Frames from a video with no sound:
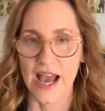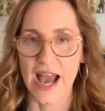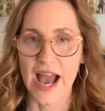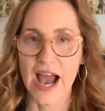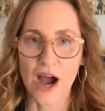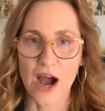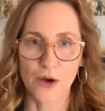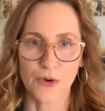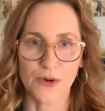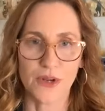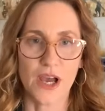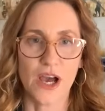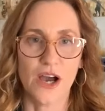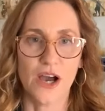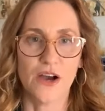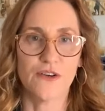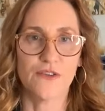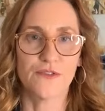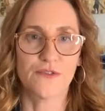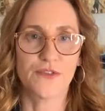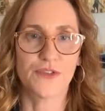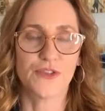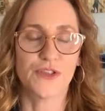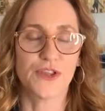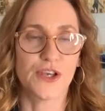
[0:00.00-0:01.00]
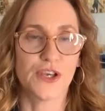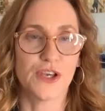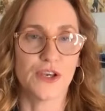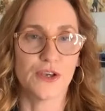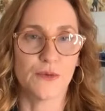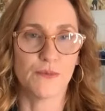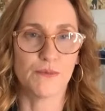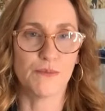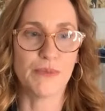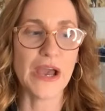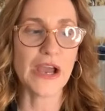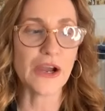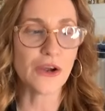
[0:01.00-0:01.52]
out of
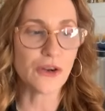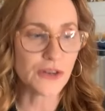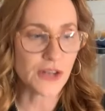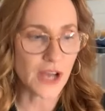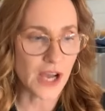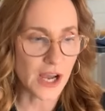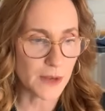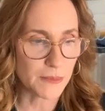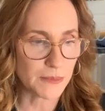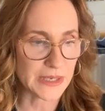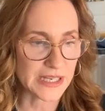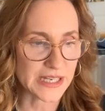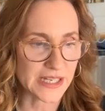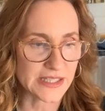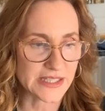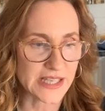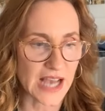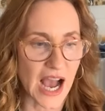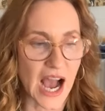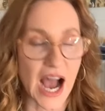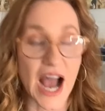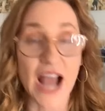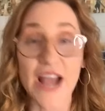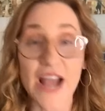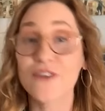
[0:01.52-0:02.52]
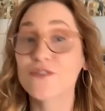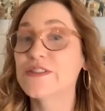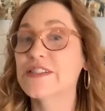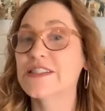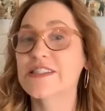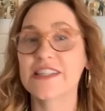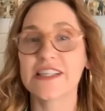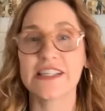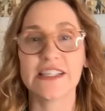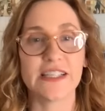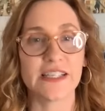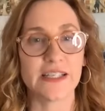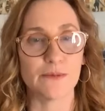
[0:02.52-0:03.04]
the paradigm, because I've
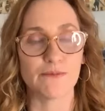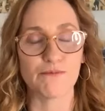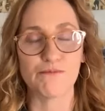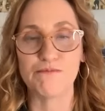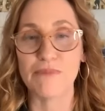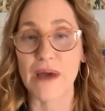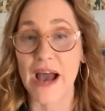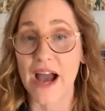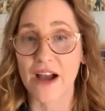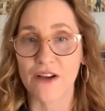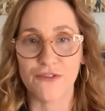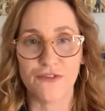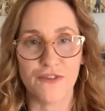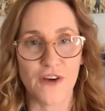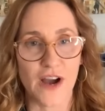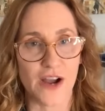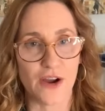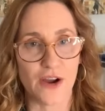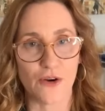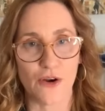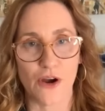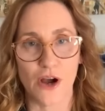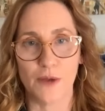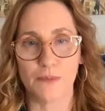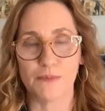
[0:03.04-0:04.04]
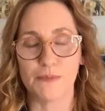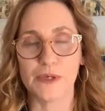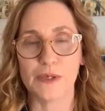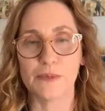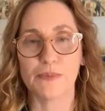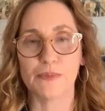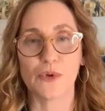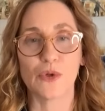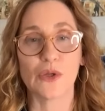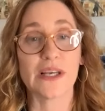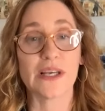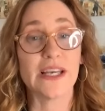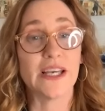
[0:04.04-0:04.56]
seen it backfire on
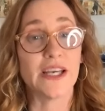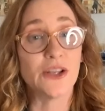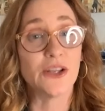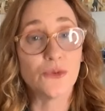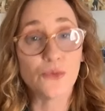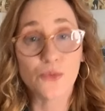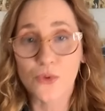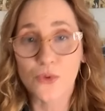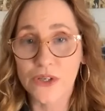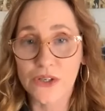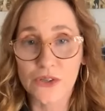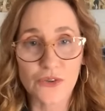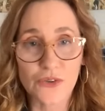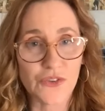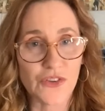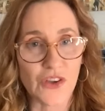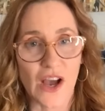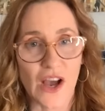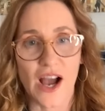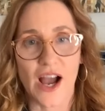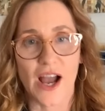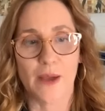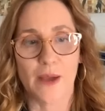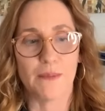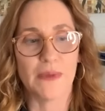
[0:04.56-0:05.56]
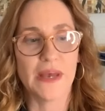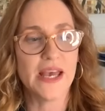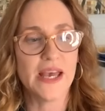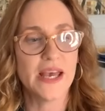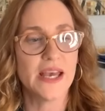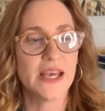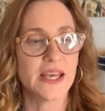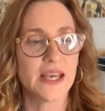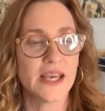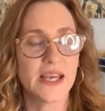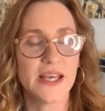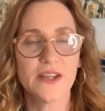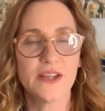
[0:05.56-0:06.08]
people in real time.
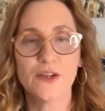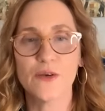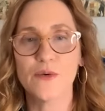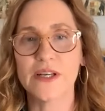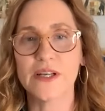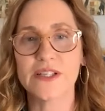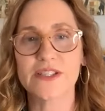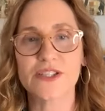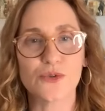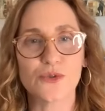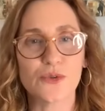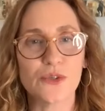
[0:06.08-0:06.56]
In the, it's